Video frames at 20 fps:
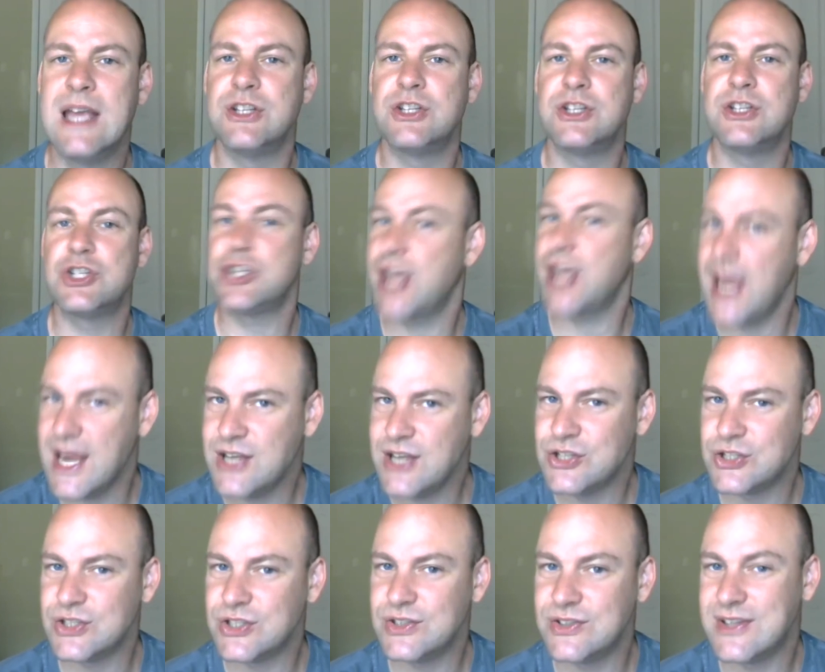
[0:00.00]

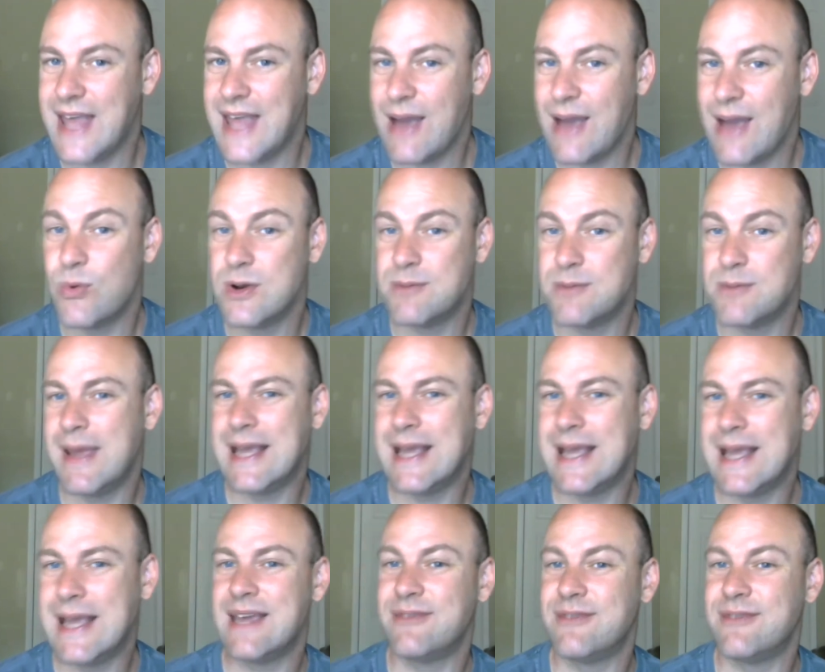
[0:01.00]
changes that would make
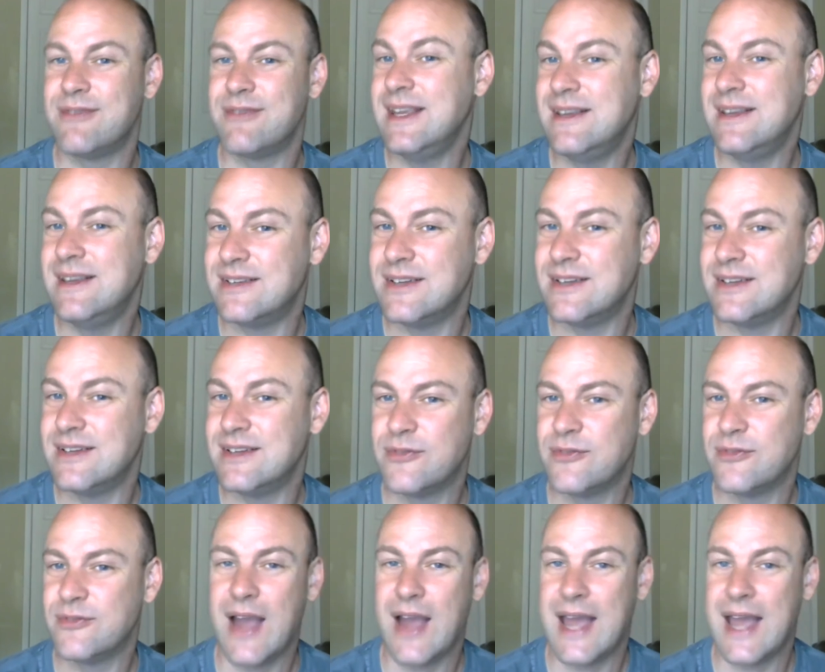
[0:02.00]
life easier
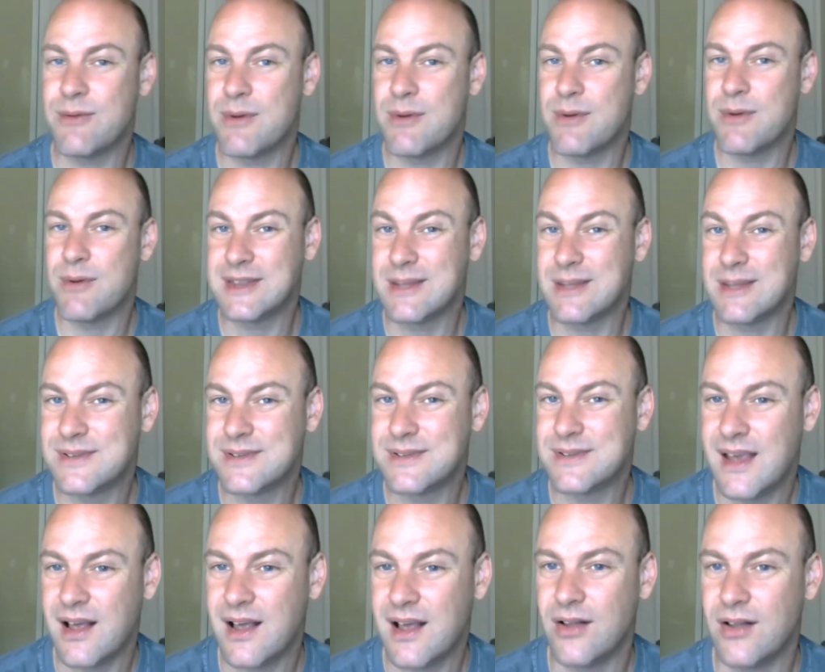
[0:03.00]
for anyone but
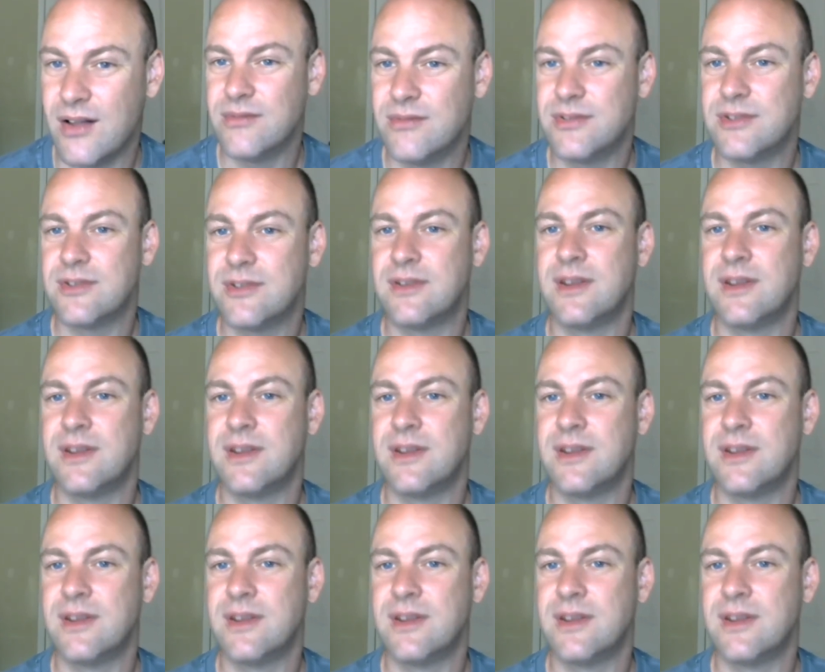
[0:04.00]
themselves.